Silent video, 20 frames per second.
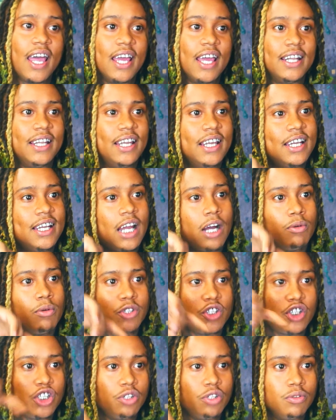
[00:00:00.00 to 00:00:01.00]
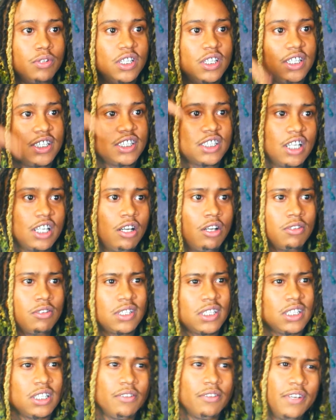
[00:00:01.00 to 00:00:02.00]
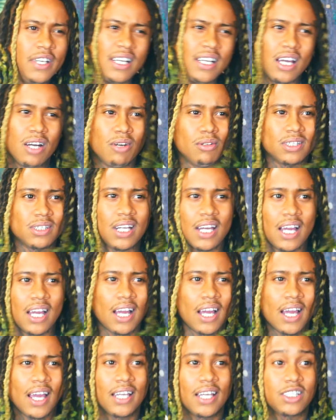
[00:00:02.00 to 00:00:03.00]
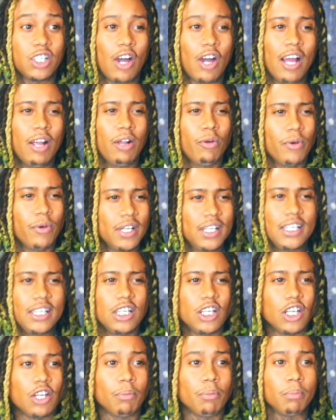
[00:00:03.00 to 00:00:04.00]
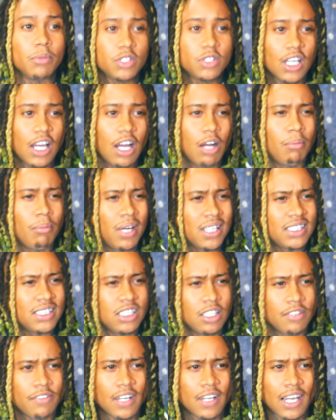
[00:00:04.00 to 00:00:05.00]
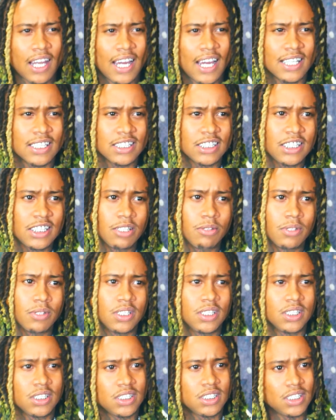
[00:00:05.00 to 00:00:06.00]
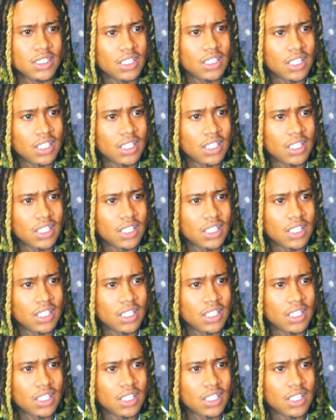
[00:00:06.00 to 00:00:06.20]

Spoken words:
And then I was shooting good songs, and the video was like, alright, so I really taught myself a lot of shit with this shit.